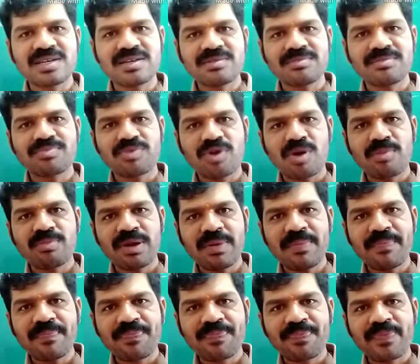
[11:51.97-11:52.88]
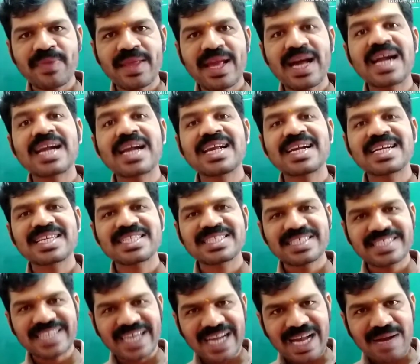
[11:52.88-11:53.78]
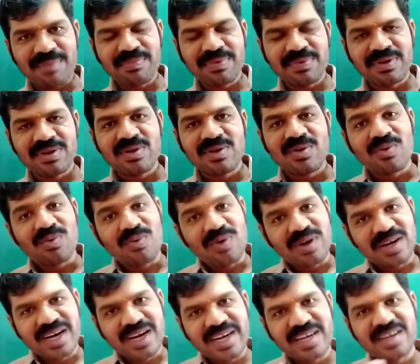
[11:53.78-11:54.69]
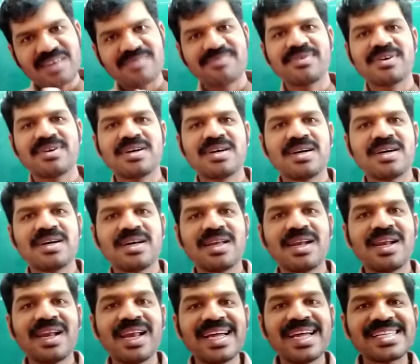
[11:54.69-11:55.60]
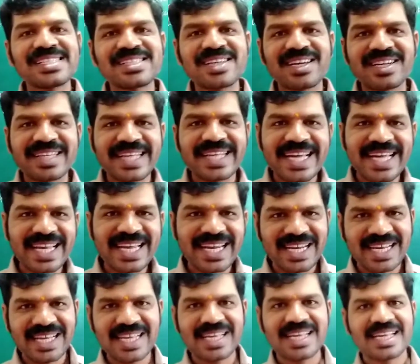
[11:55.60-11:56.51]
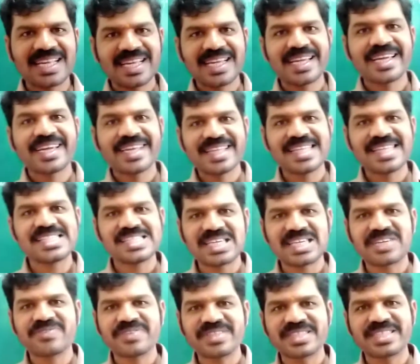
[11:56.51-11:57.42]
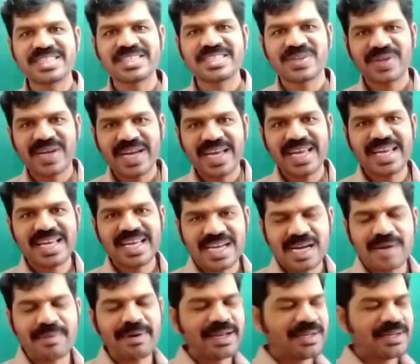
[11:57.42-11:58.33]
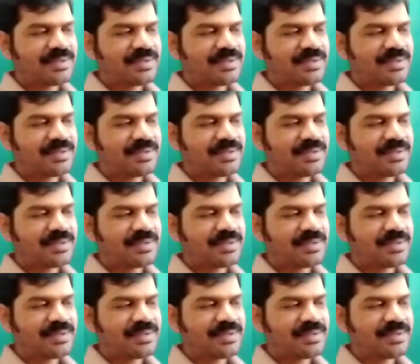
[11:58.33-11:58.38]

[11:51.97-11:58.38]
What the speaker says: problem, and let us check up what kind of lines are there in this equation. Okay, come on.